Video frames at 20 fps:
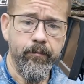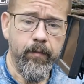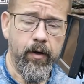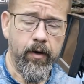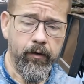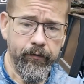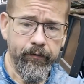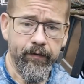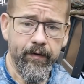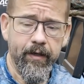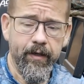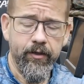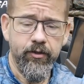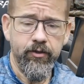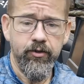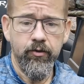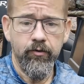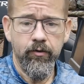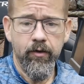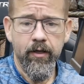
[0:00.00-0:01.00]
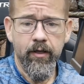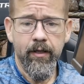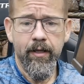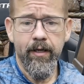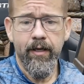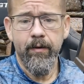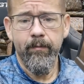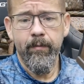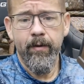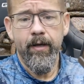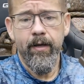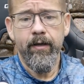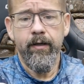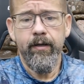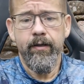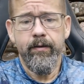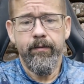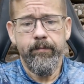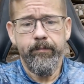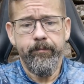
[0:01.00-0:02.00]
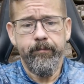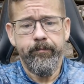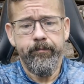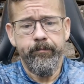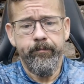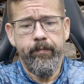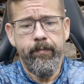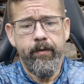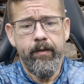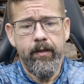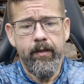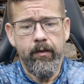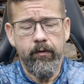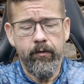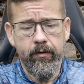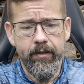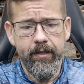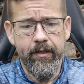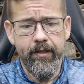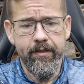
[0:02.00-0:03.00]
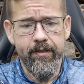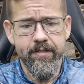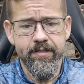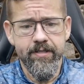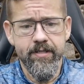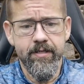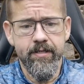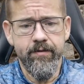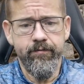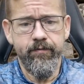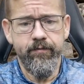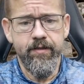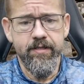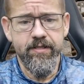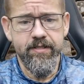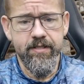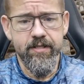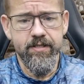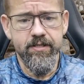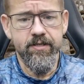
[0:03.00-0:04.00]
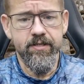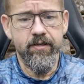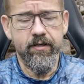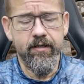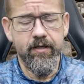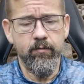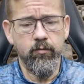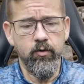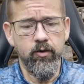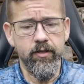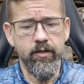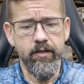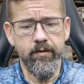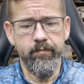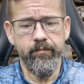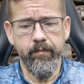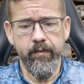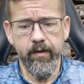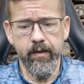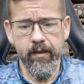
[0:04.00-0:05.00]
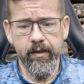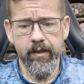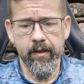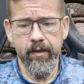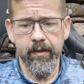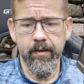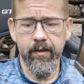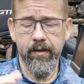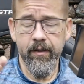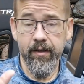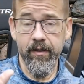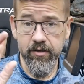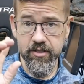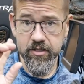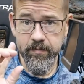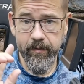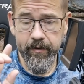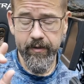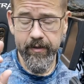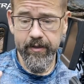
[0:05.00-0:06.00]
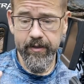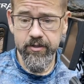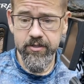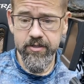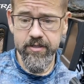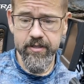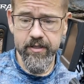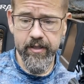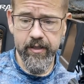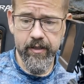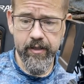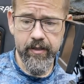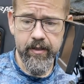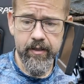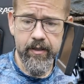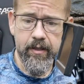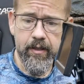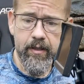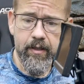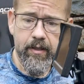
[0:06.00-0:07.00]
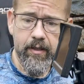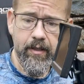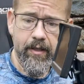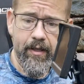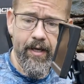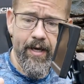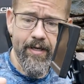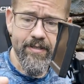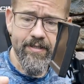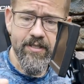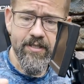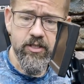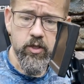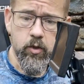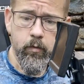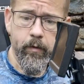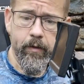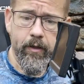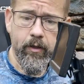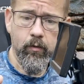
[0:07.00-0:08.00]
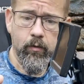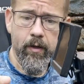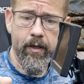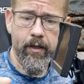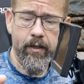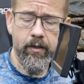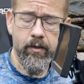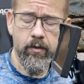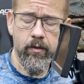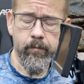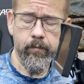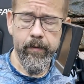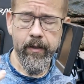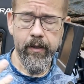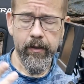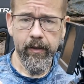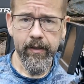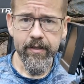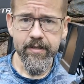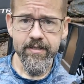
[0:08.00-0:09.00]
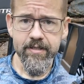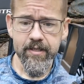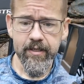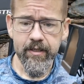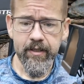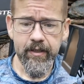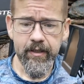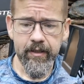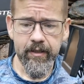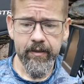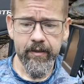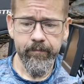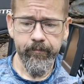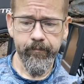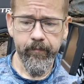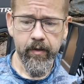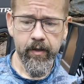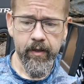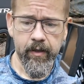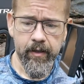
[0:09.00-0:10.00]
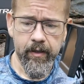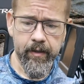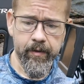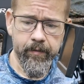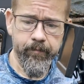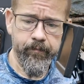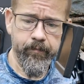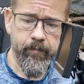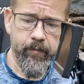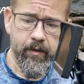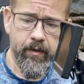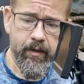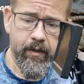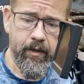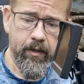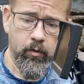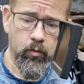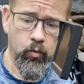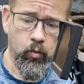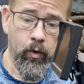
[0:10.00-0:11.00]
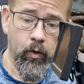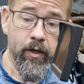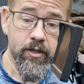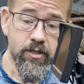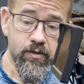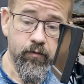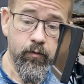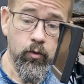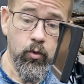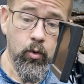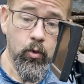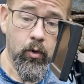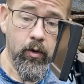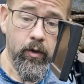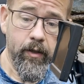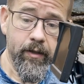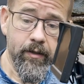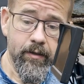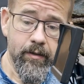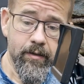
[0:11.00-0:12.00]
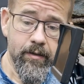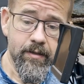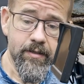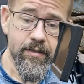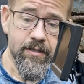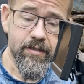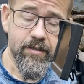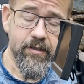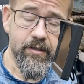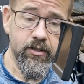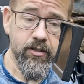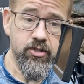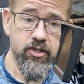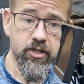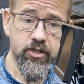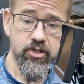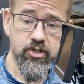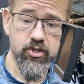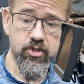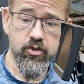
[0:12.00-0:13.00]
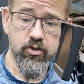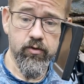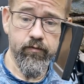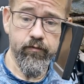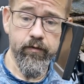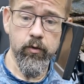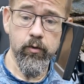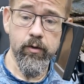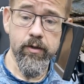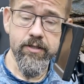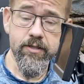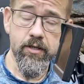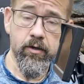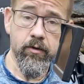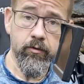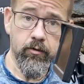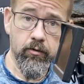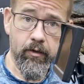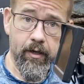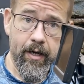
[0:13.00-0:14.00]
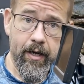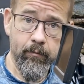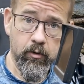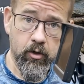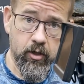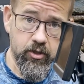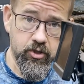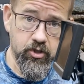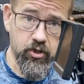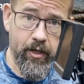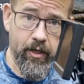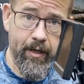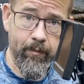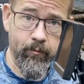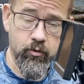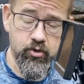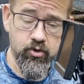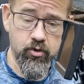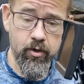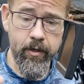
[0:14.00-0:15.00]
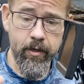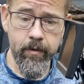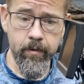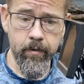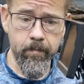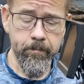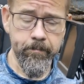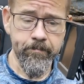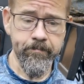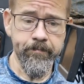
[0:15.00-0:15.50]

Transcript: Only thing I do not like about it, and I'm going to take this off, this does not come with it, and I'll explain that in just a second. It has this opening right here, and let's say what it's for is to adjust your focus on your camera, because your camera's right here,